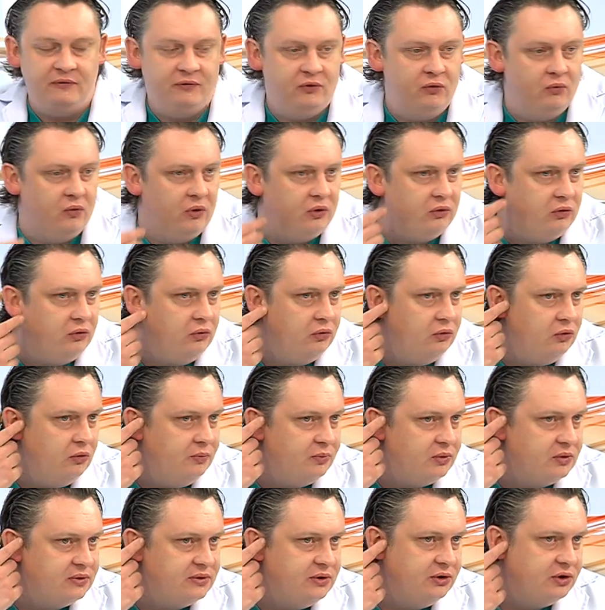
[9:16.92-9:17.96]
you want to do
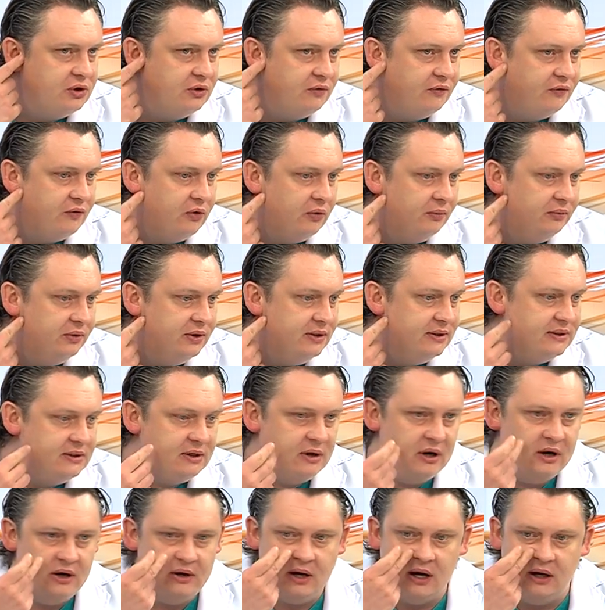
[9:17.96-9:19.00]
procedure from this
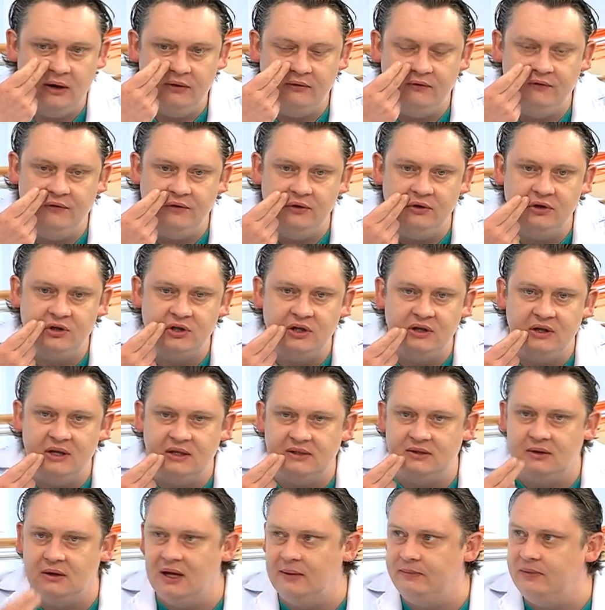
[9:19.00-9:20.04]
area and finish in
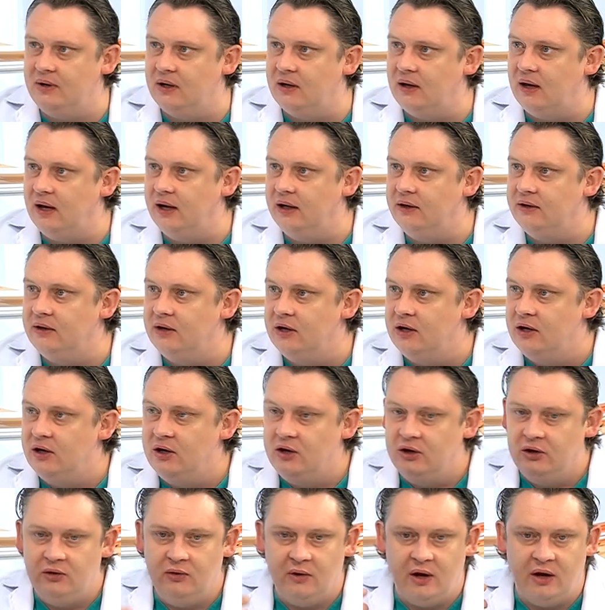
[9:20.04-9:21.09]
nasolabial line,
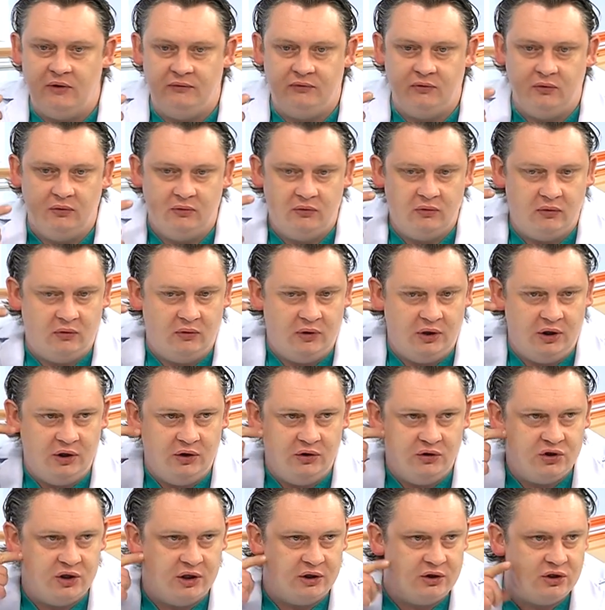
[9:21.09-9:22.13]
you have to do
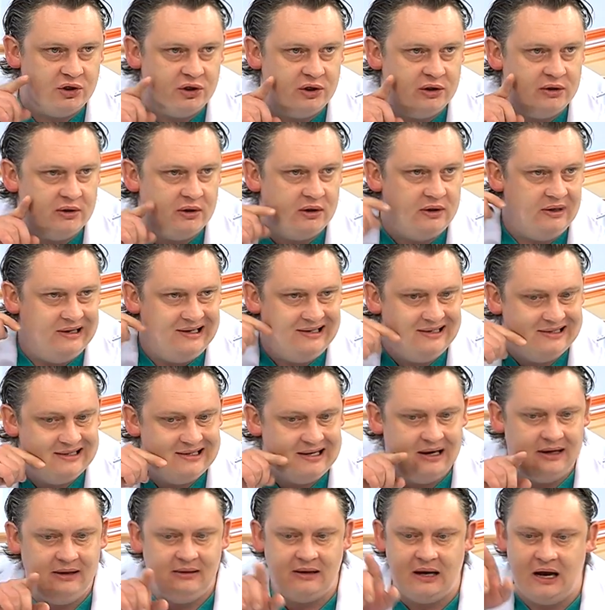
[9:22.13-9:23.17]
injection
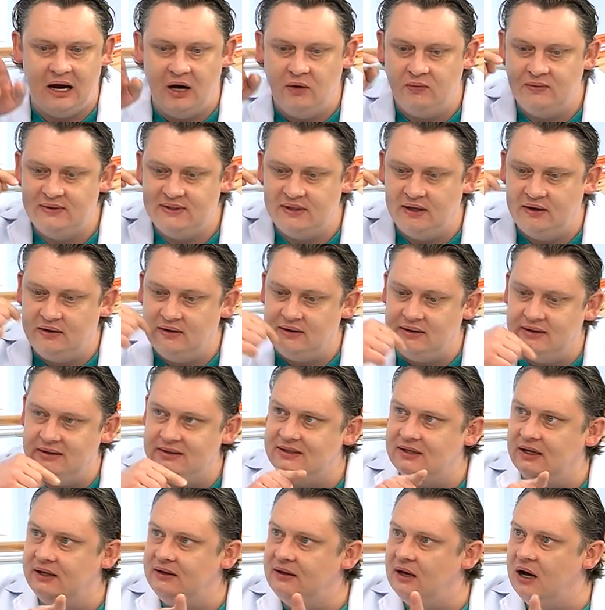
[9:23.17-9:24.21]
inside, outside,
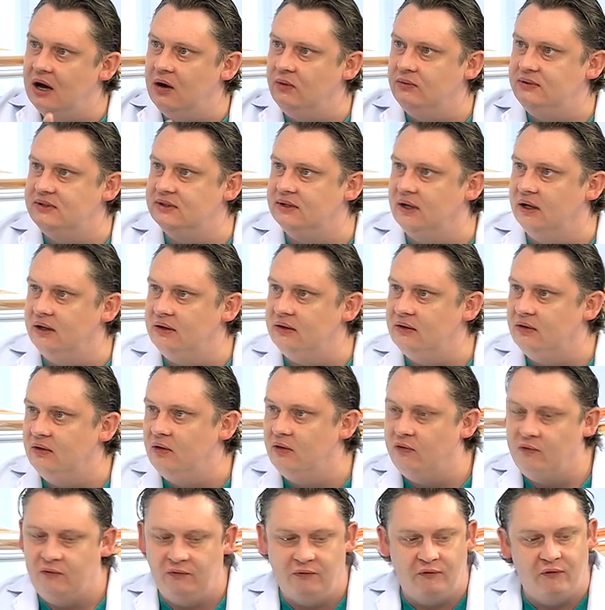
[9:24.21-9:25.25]
inside, outside.
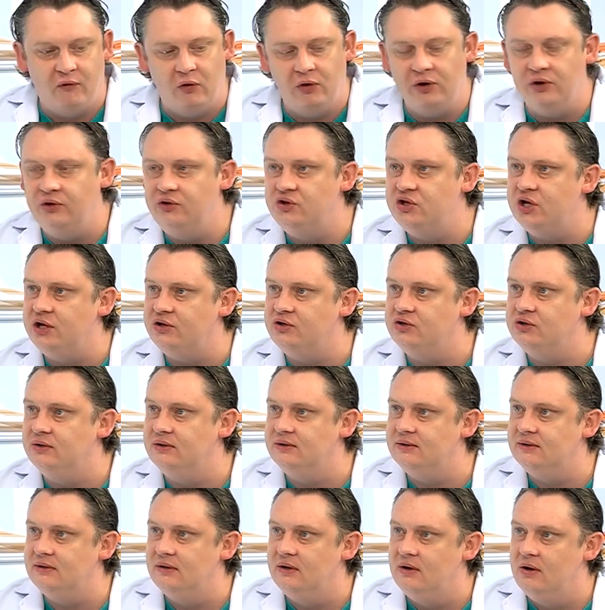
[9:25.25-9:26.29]
4
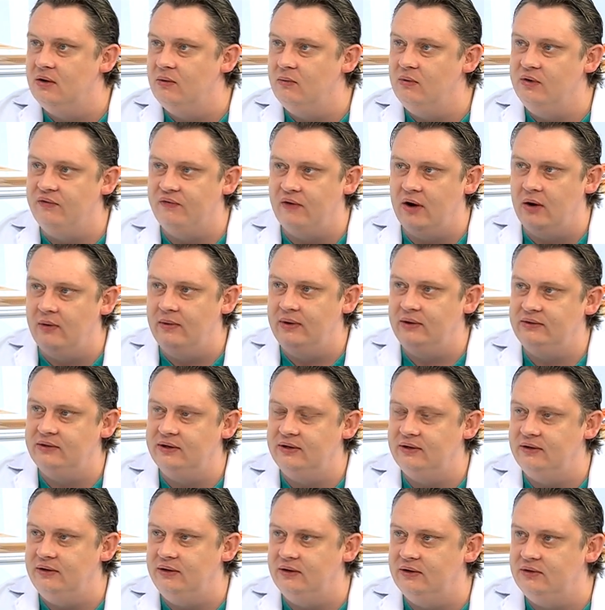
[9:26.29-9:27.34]
injections. With our
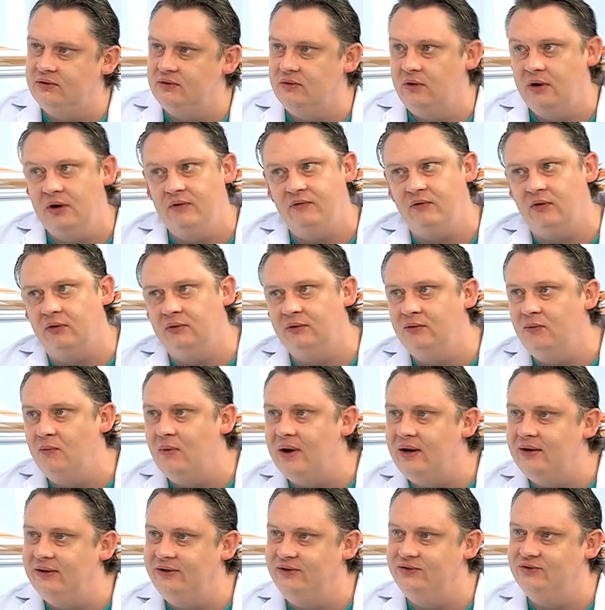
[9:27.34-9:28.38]
techniques, you have only
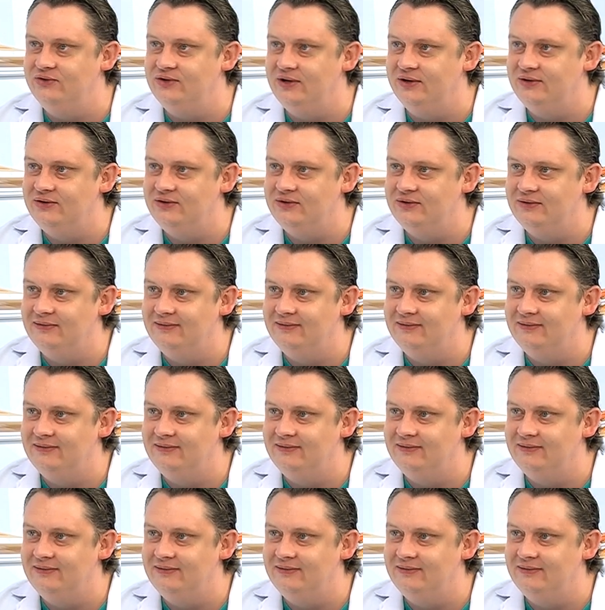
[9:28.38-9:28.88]
1 injection.